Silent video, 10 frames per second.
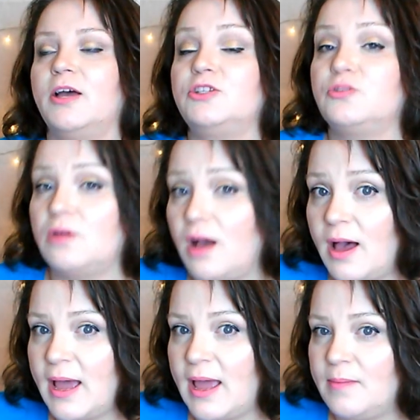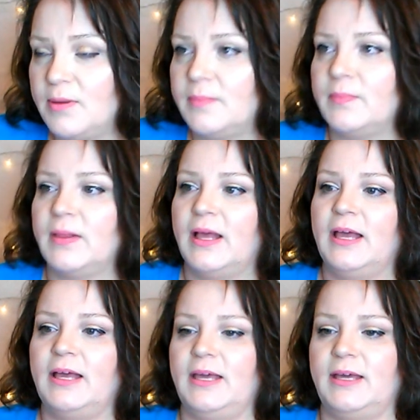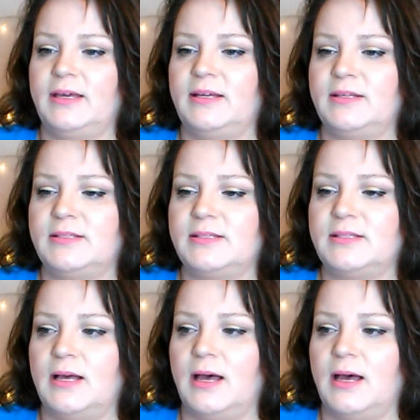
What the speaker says: A tribe is